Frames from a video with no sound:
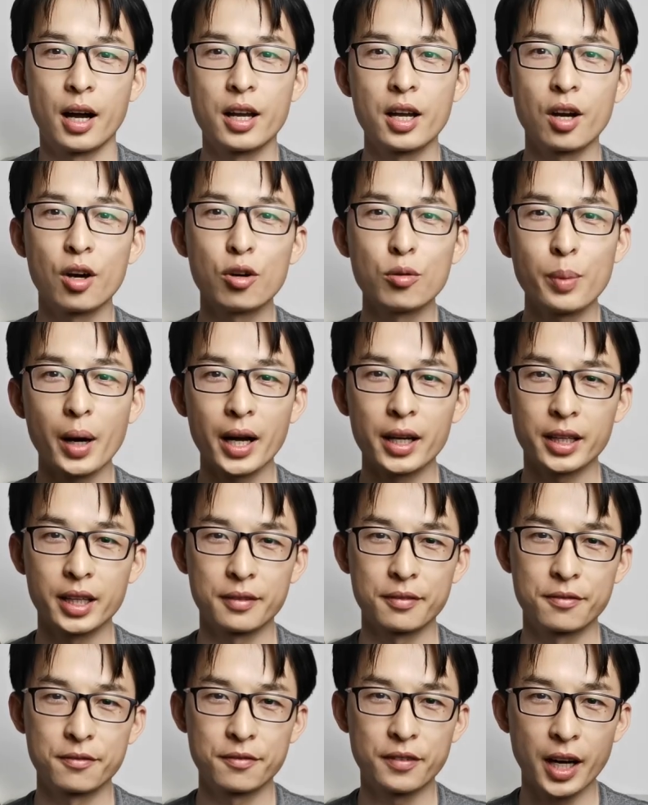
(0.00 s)
I hope I
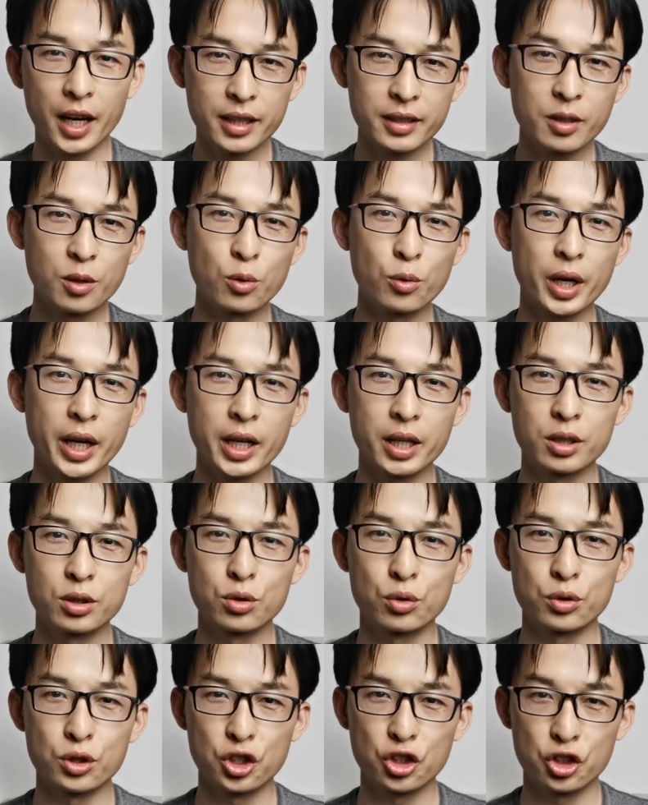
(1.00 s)
can find a
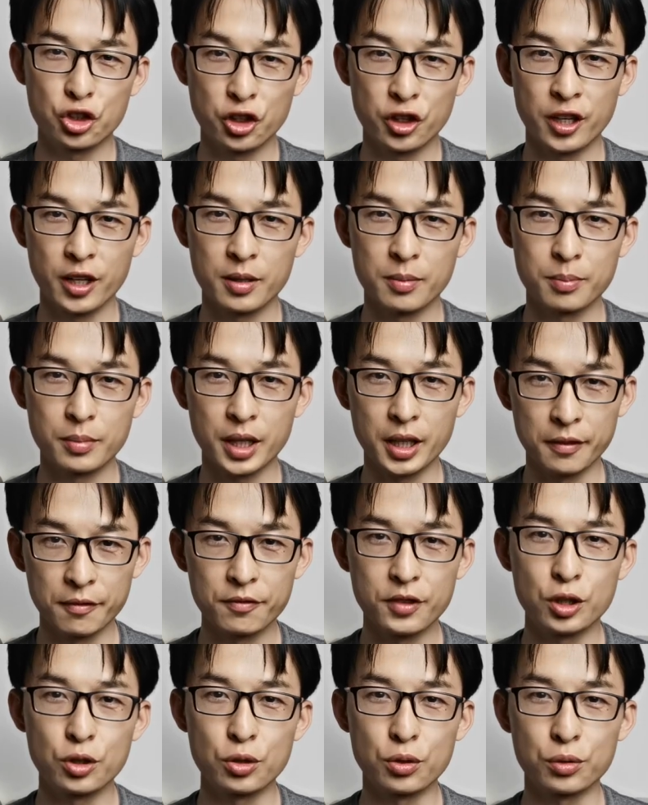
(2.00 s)
way to teach them
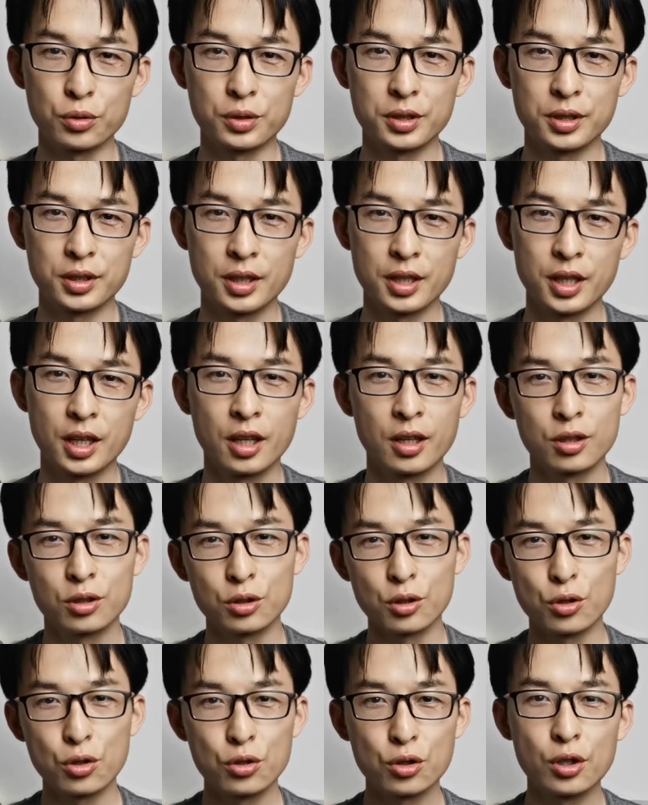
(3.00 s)
in videos.
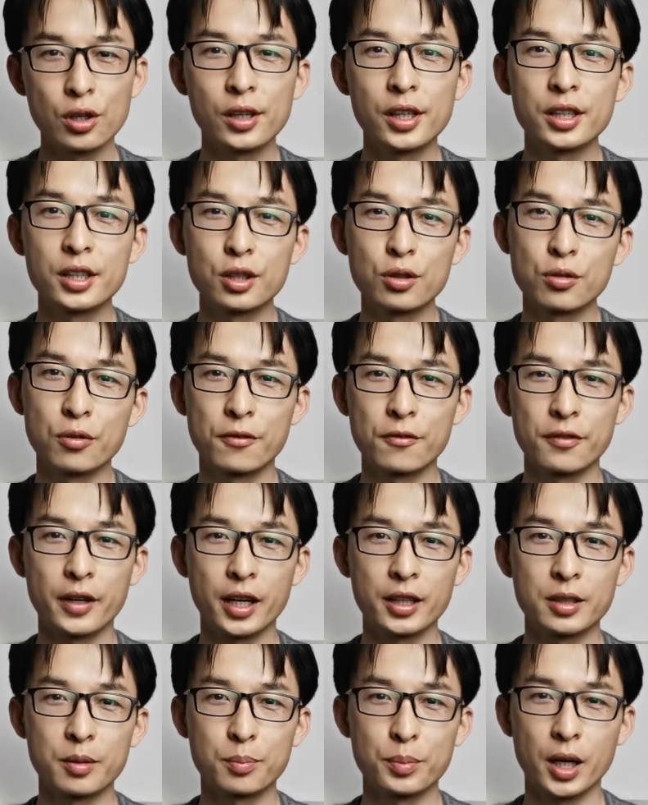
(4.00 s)
You surely need to
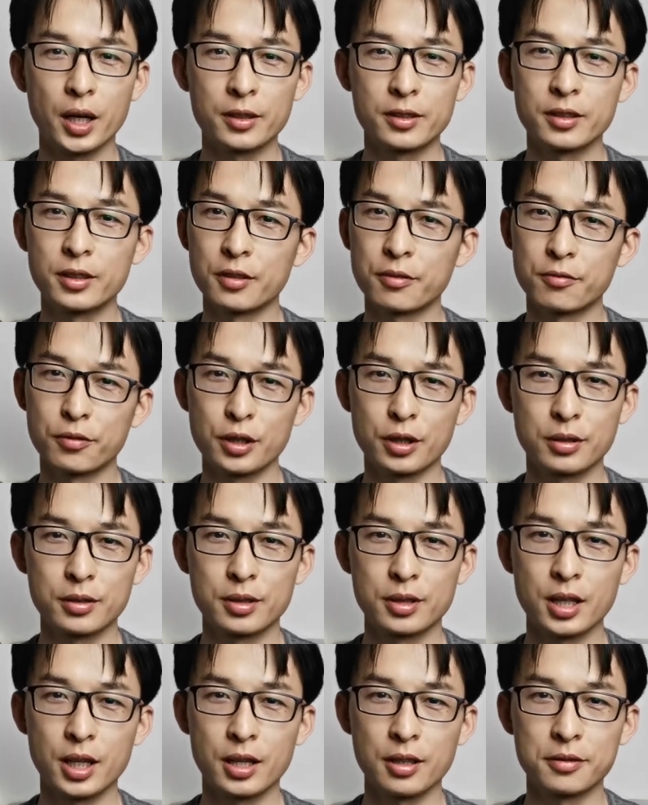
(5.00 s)
find a partner for
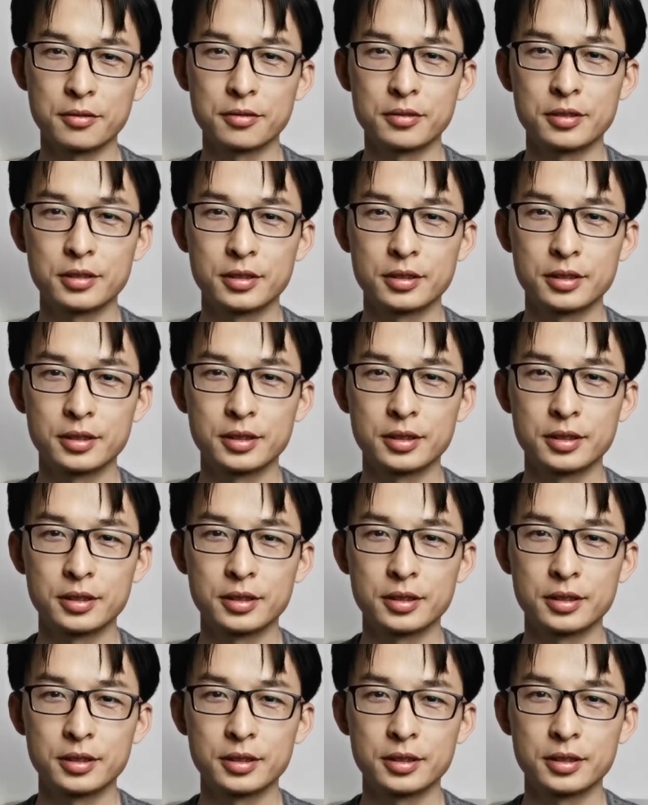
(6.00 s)
yourself.